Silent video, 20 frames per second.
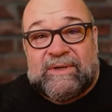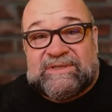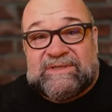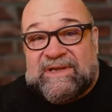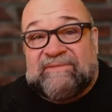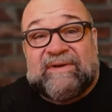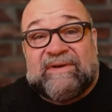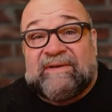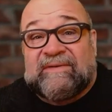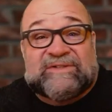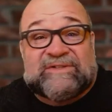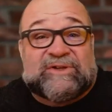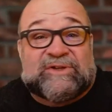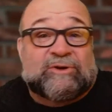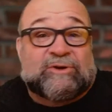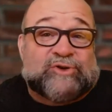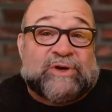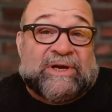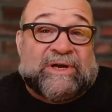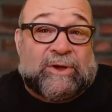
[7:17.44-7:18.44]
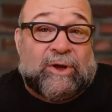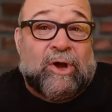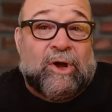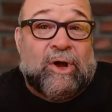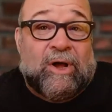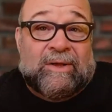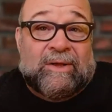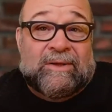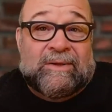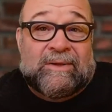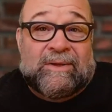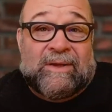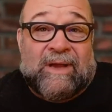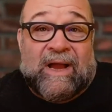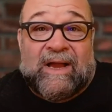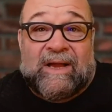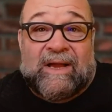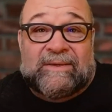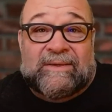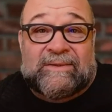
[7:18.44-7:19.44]
several of us don't drink at all.
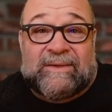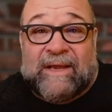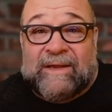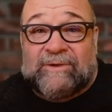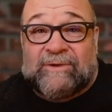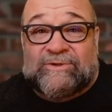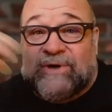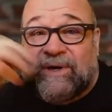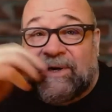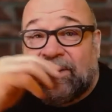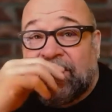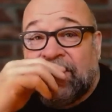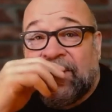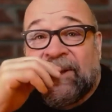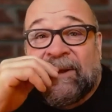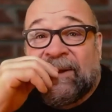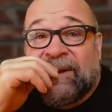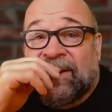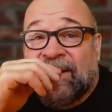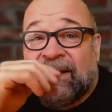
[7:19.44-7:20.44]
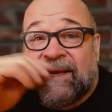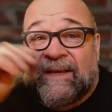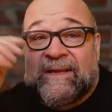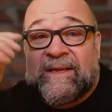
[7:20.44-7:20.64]
I don't drink at all, and I